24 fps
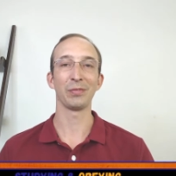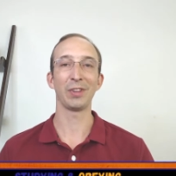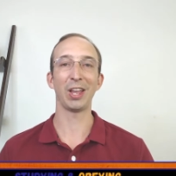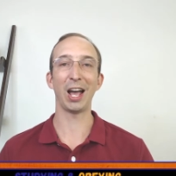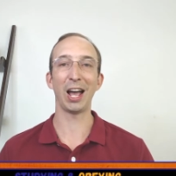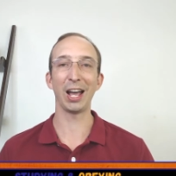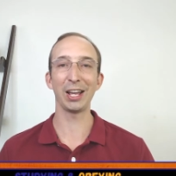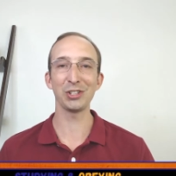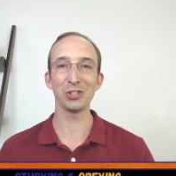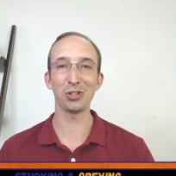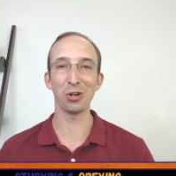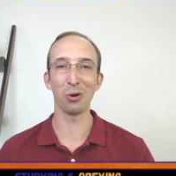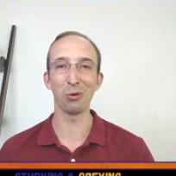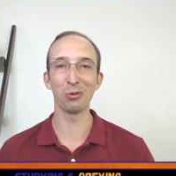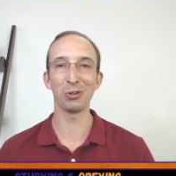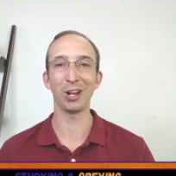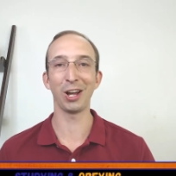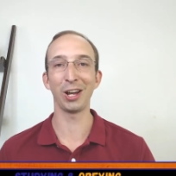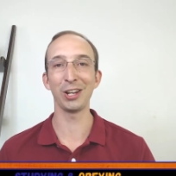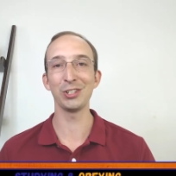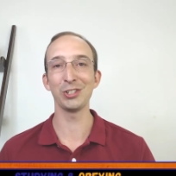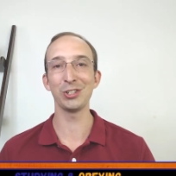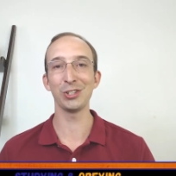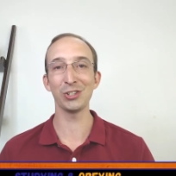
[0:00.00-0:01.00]
I don't
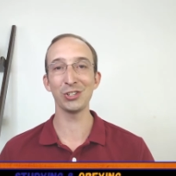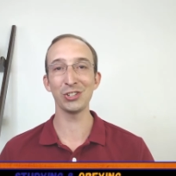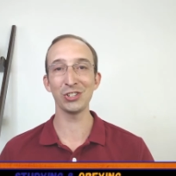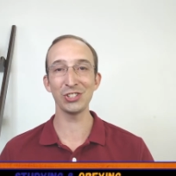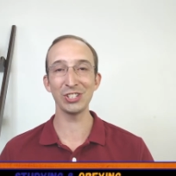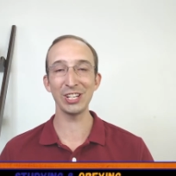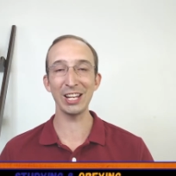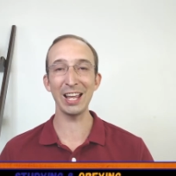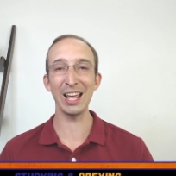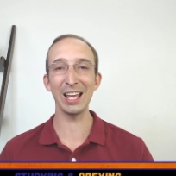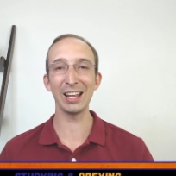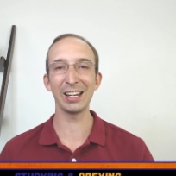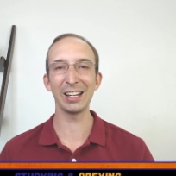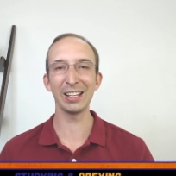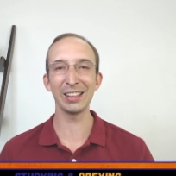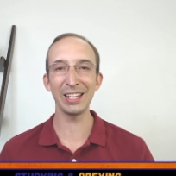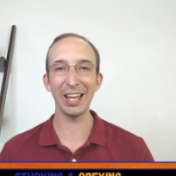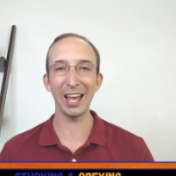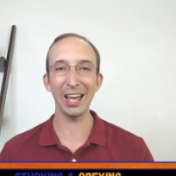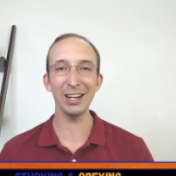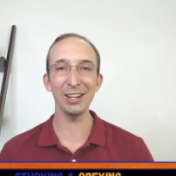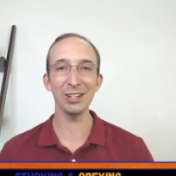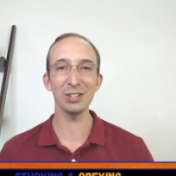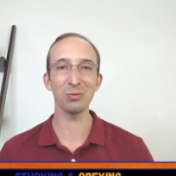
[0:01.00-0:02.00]
understand. And
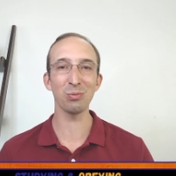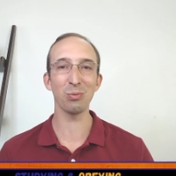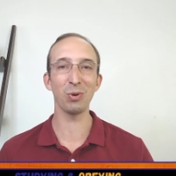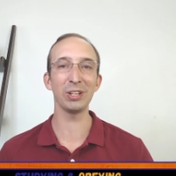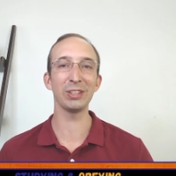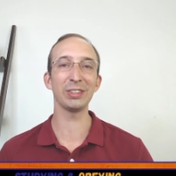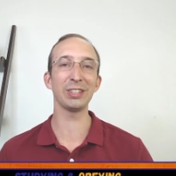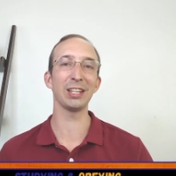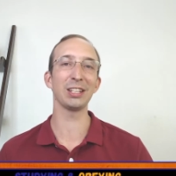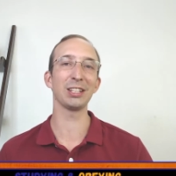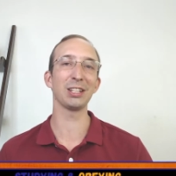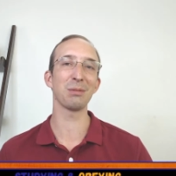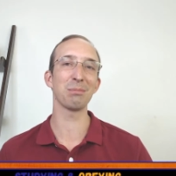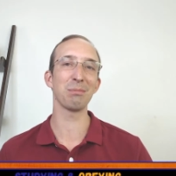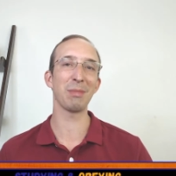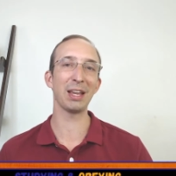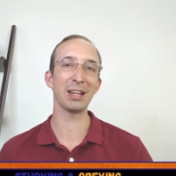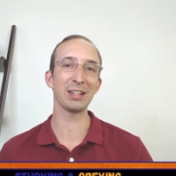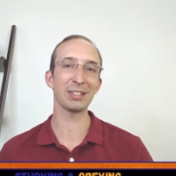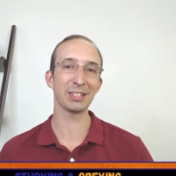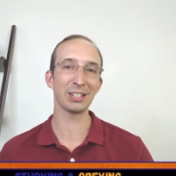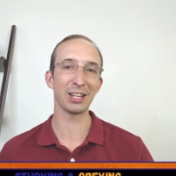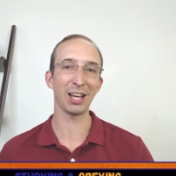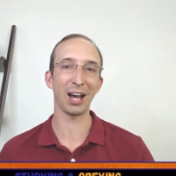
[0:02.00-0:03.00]
that is one thing that
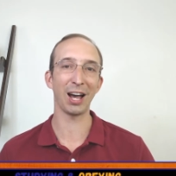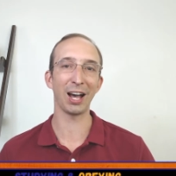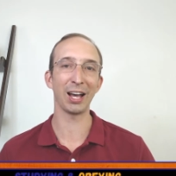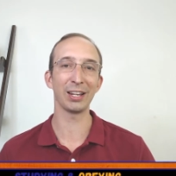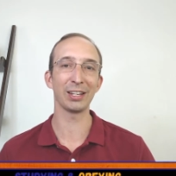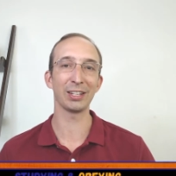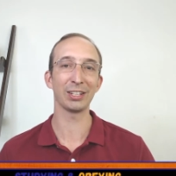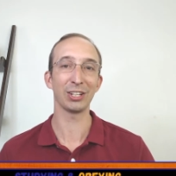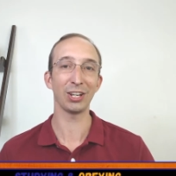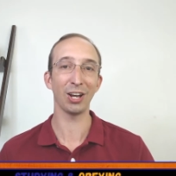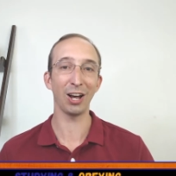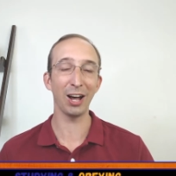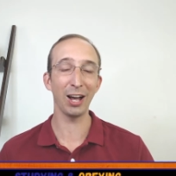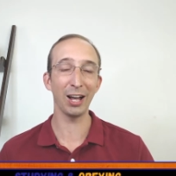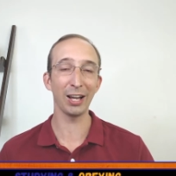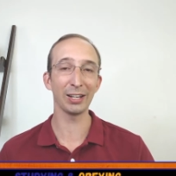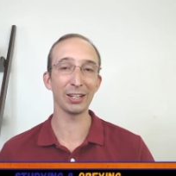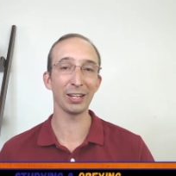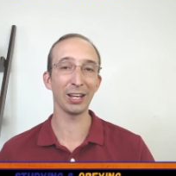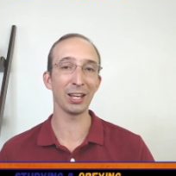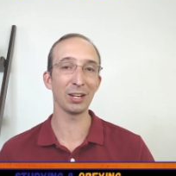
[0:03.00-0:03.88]
makes God God,